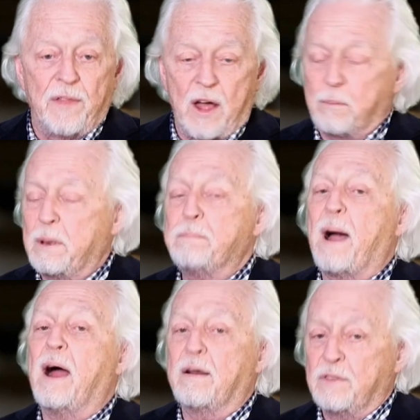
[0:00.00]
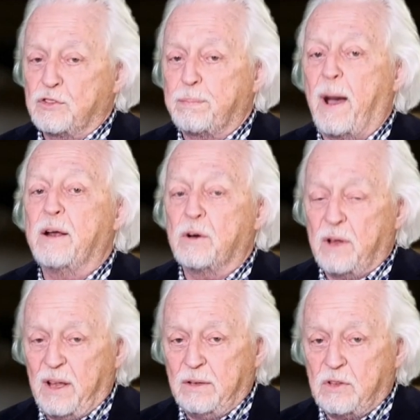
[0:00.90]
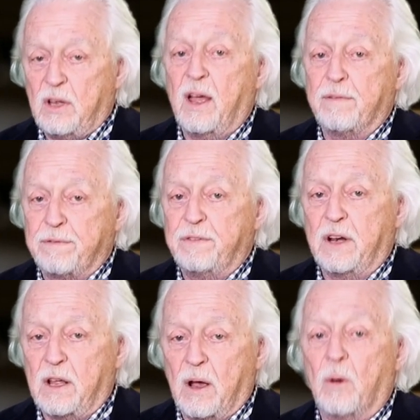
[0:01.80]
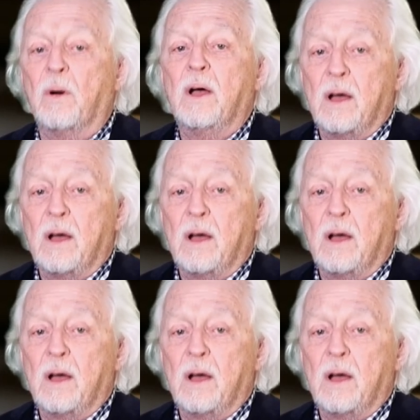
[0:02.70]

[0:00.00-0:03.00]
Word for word: That'll be part of the Spider ETF video